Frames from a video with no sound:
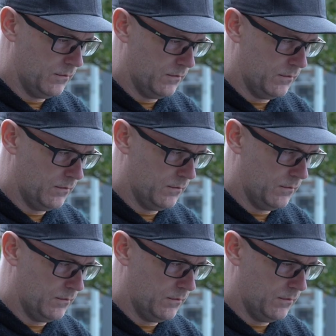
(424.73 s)

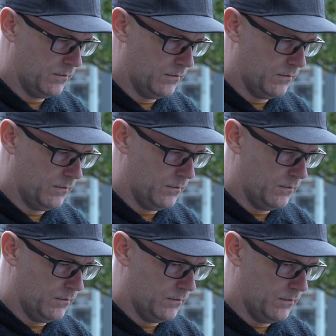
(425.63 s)

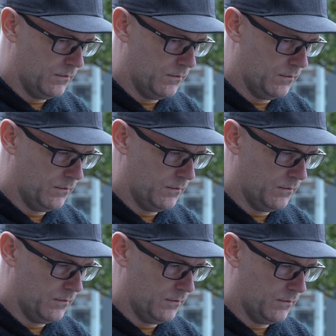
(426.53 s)

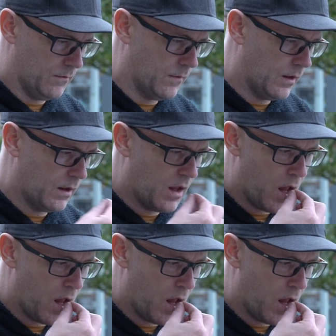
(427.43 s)
No one is speaking in this clip.